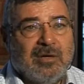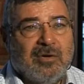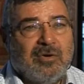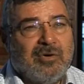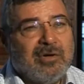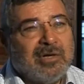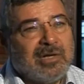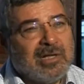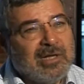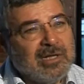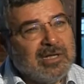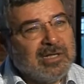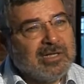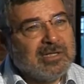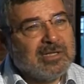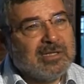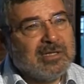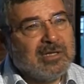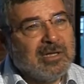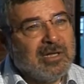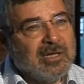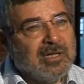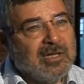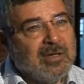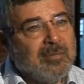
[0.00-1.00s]
or at least
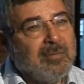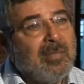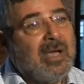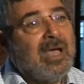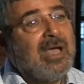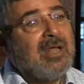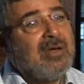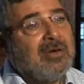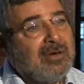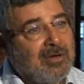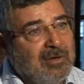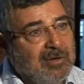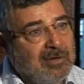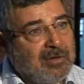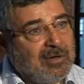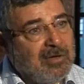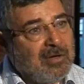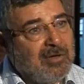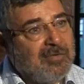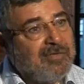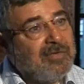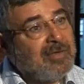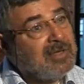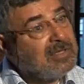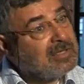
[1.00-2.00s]
in the manner
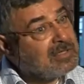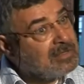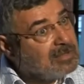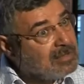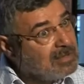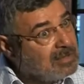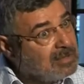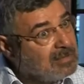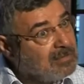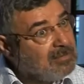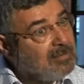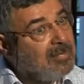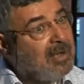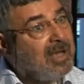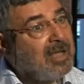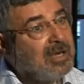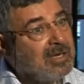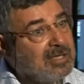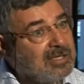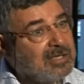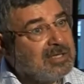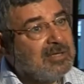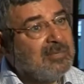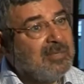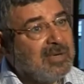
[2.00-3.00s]
of his
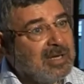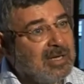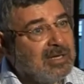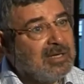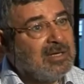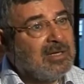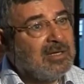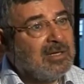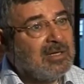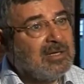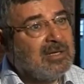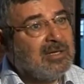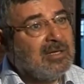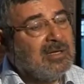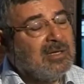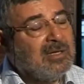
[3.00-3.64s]
policy making,